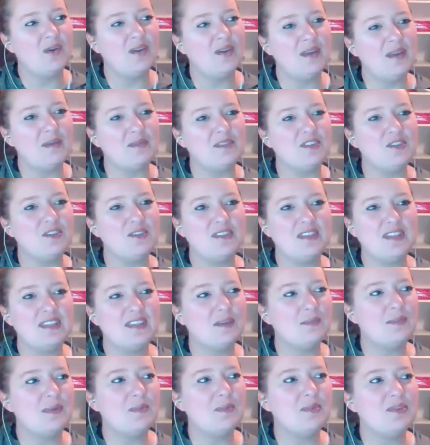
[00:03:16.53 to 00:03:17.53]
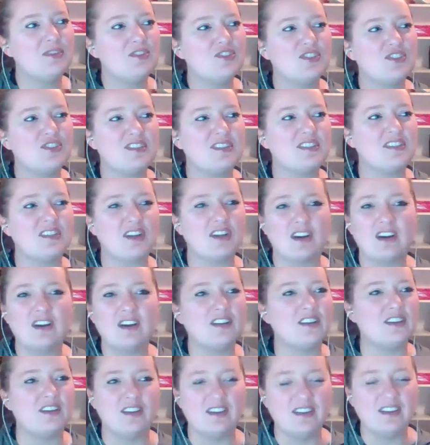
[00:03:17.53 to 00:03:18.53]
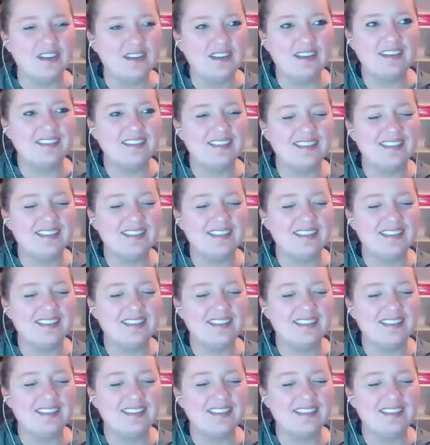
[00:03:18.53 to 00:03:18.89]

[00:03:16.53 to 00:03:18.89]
"Okay, do you think that people just start good?